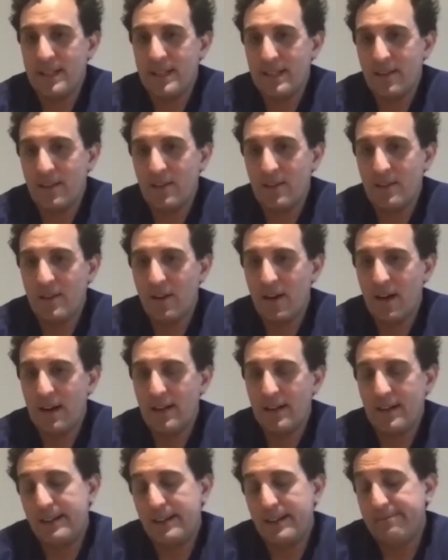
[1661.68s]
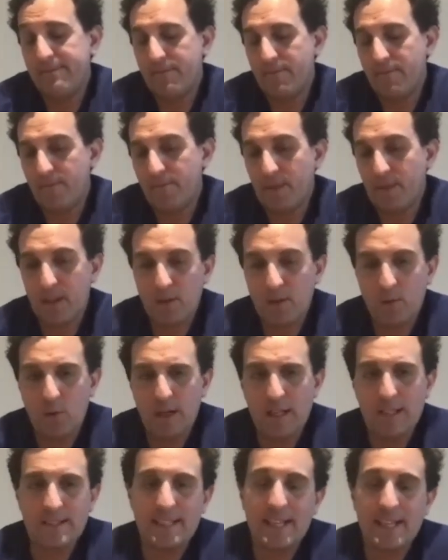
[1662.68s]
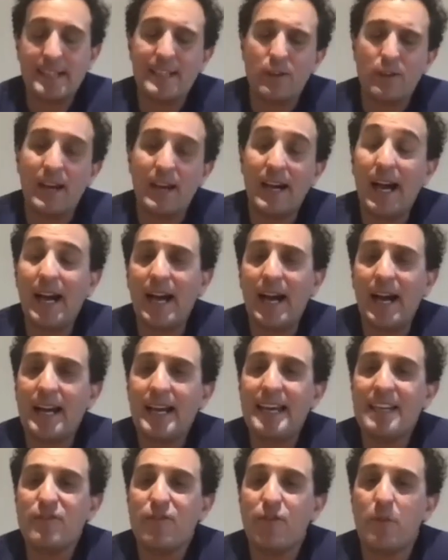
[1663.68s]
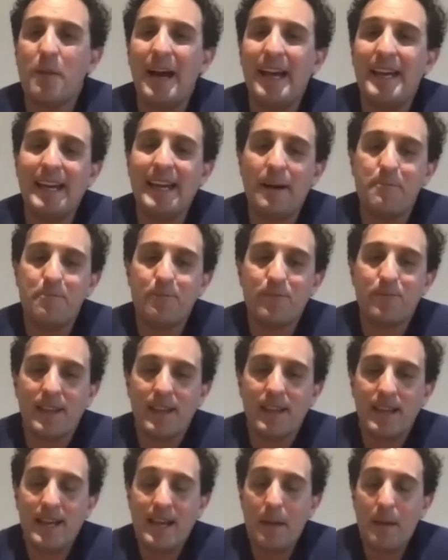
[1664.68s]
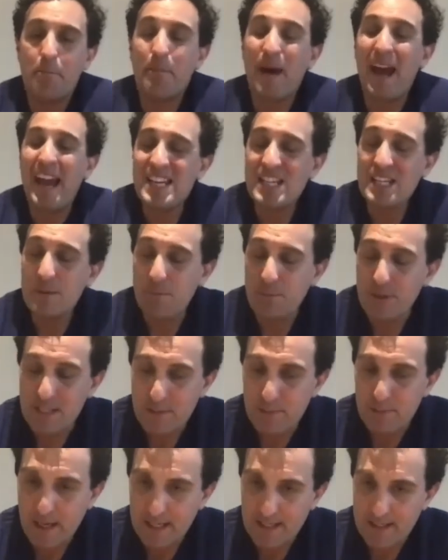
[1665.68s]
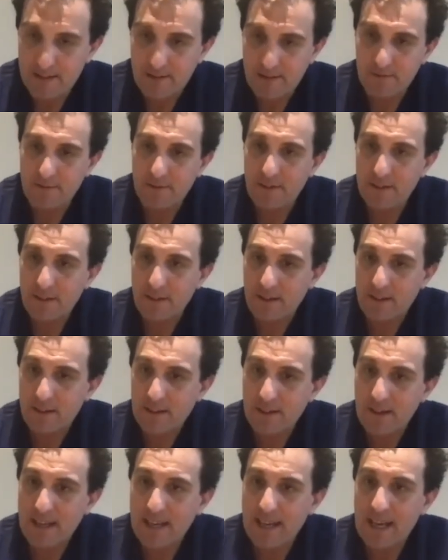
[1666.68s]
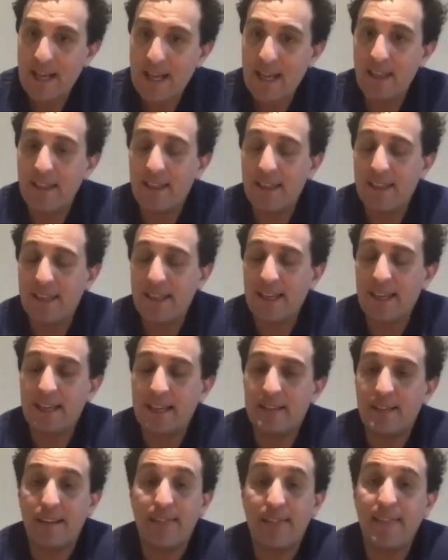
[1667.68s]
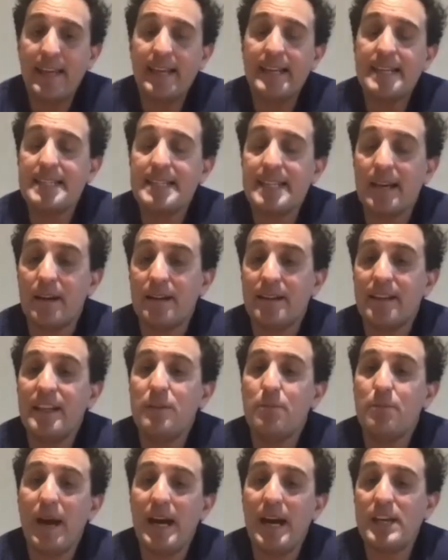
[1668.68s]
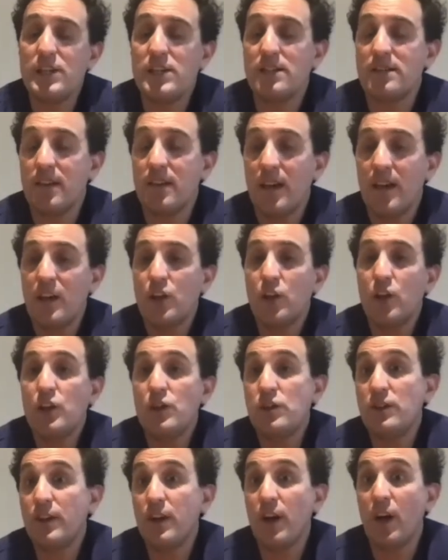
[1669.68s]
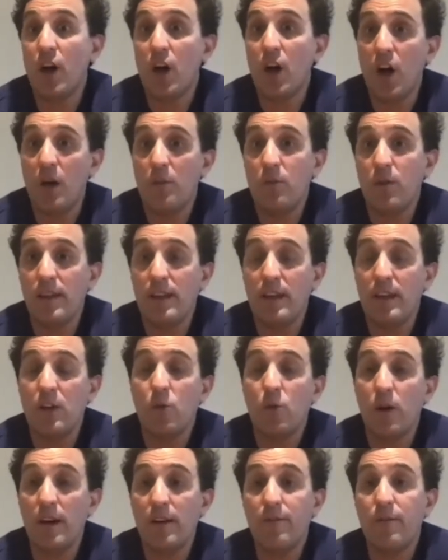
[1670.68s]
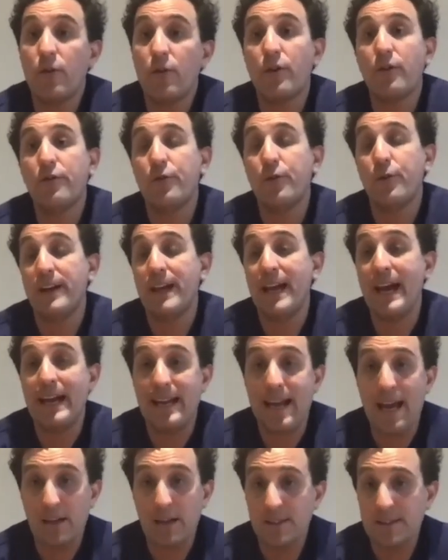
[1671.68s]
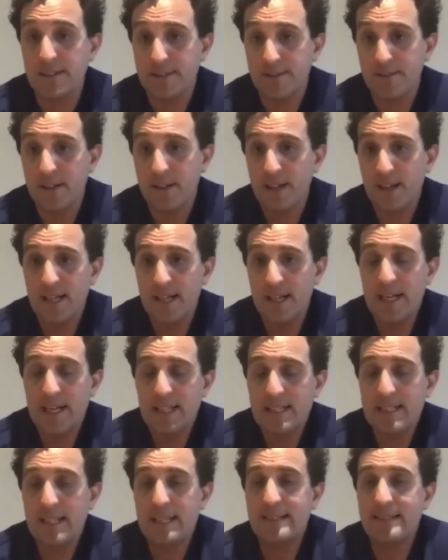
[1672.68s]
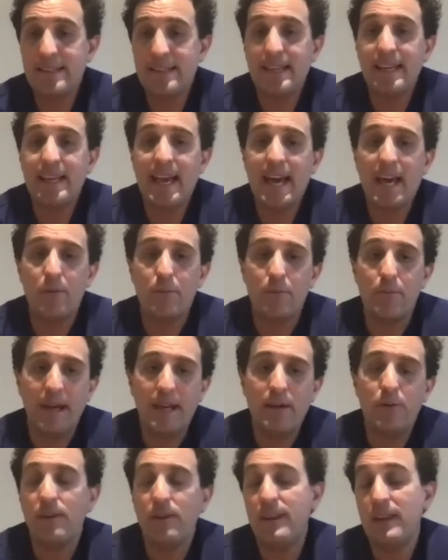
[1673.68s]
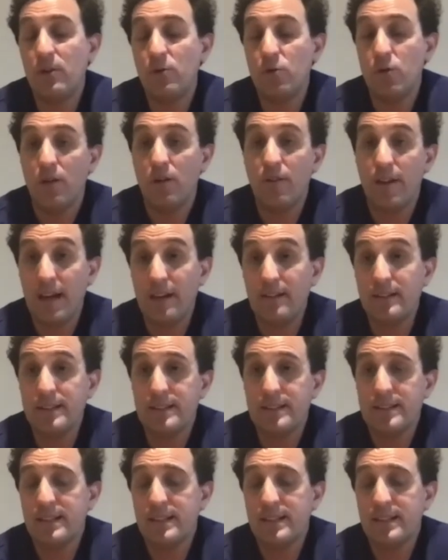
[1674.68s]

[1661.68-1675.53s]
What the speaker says: So, and what else can I tell? I guess from a patient perspective, the thing is that these patients usually go home within 24 or 48 hours. They're sitting out of bed within 12 hours.